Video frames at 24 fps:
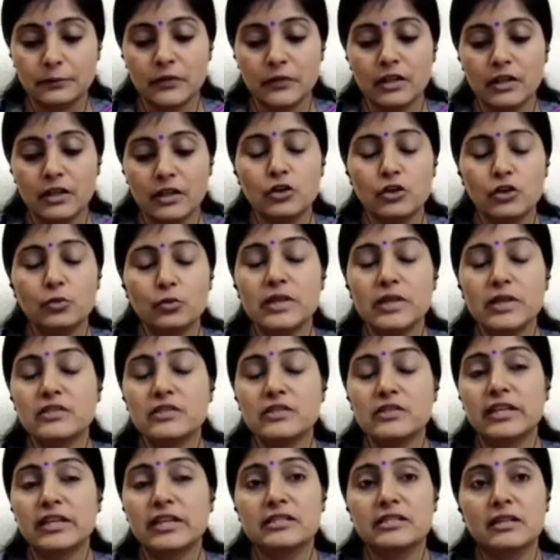UP is
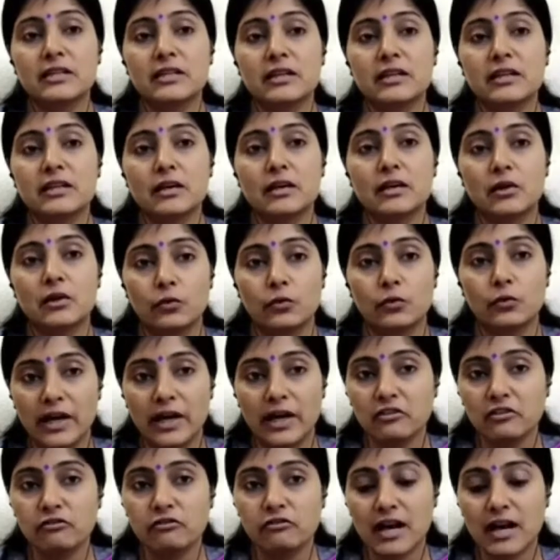changing
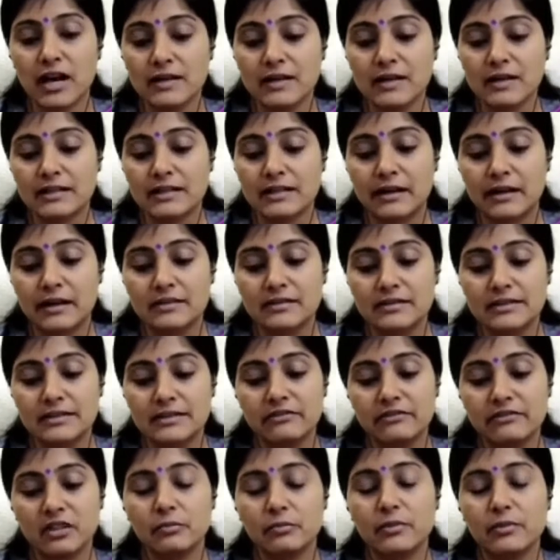very fast and it is
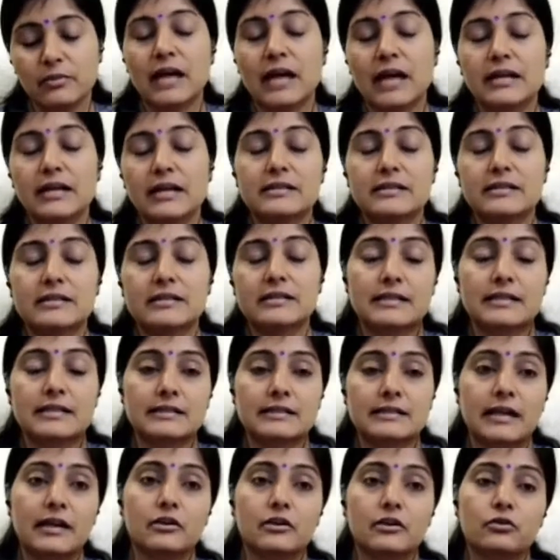leaving behind states
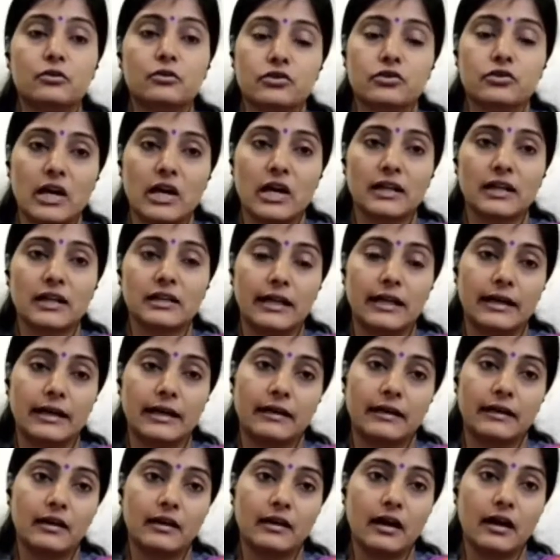like Gujarat,
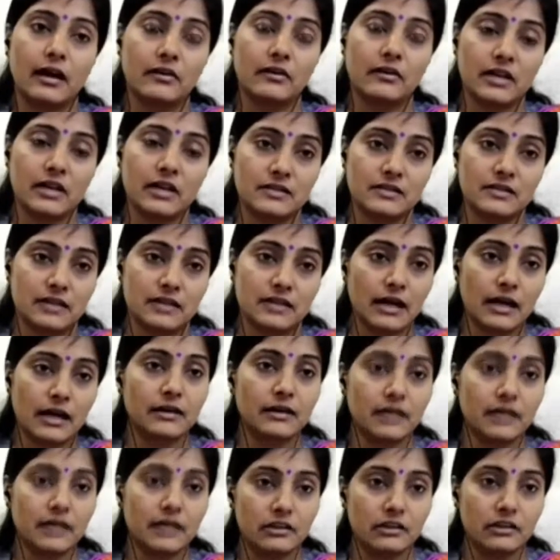Telangana, Rajasthan and
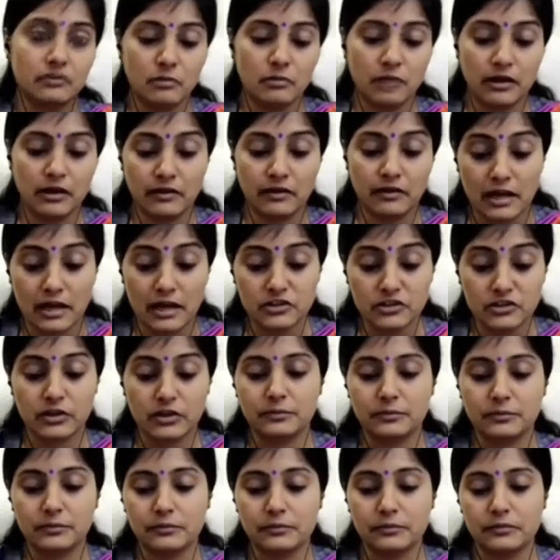even Maharashtra.
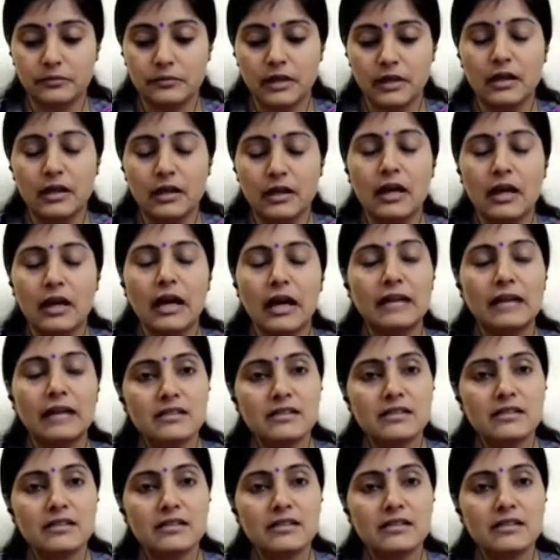And there is a